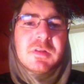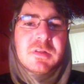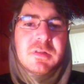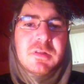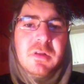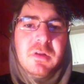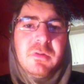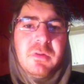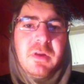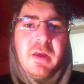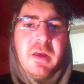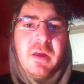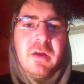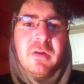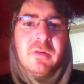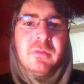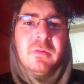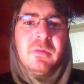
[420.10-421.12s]
to slow
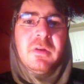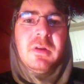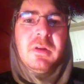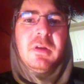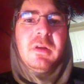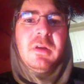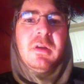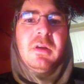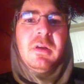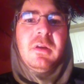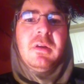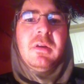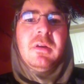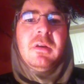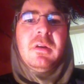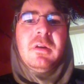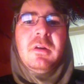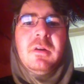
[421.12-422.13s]
down,
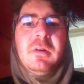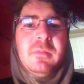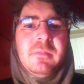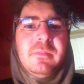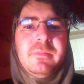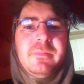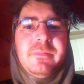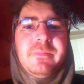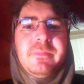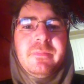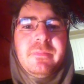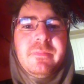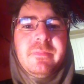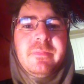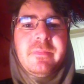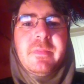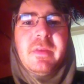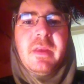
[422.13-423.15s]
and
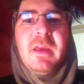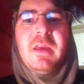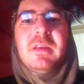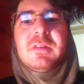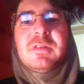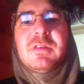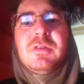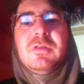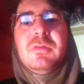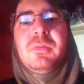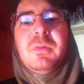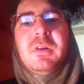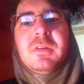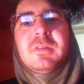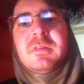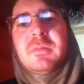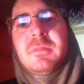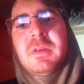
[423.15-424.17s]
two,
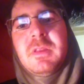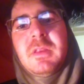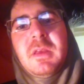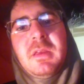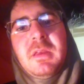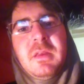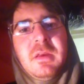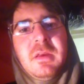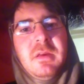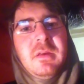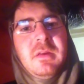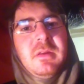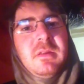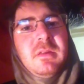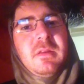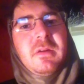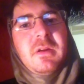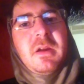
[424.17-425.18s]
plus, I mean,
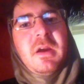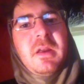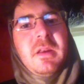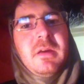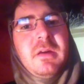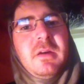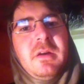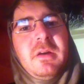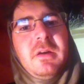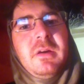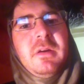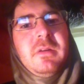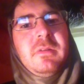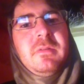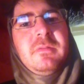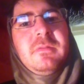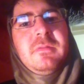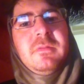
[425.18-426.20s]
they're getting
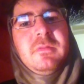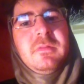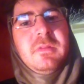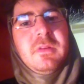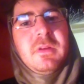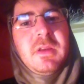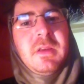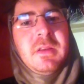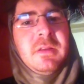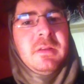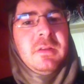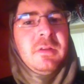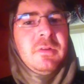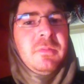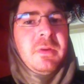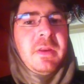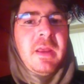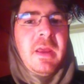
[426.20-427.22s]
a
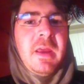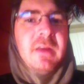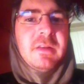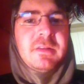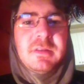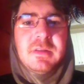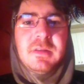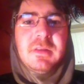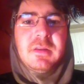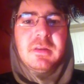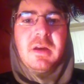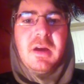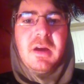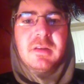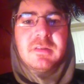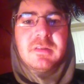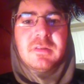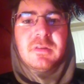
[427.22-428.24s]
little bit antsy, the
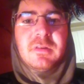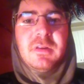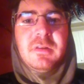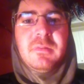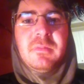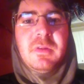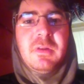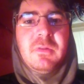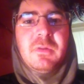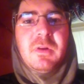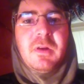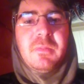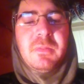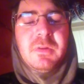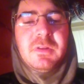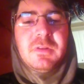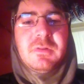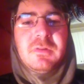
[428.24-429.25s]
guys that are hitting me when
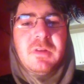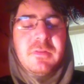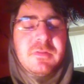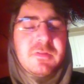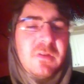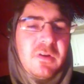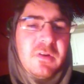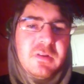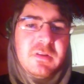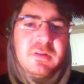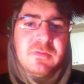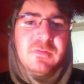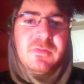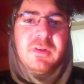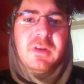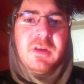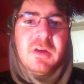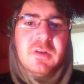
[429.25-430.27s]
I've started these
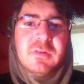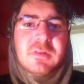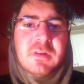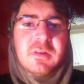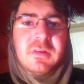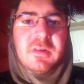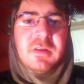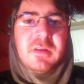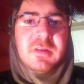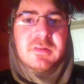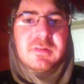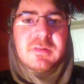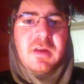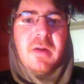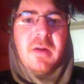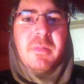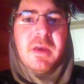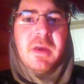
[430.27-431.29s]
videos, and I think it's
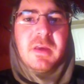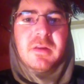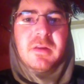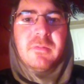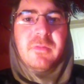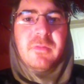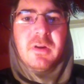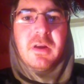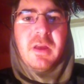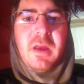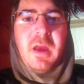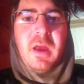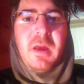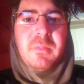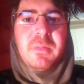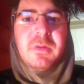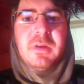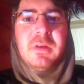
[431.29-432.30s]
not making them very
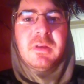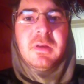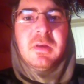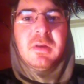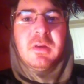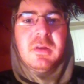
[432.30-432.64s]
happy,